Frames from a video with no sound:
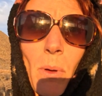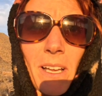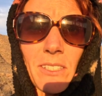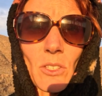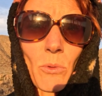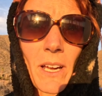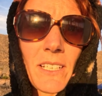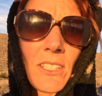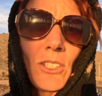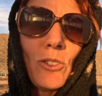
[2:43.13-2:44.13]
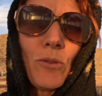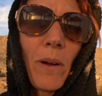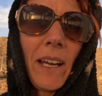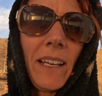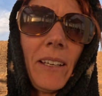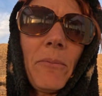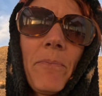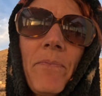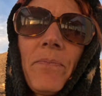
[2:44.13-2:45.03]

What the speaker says: Paz twice to do my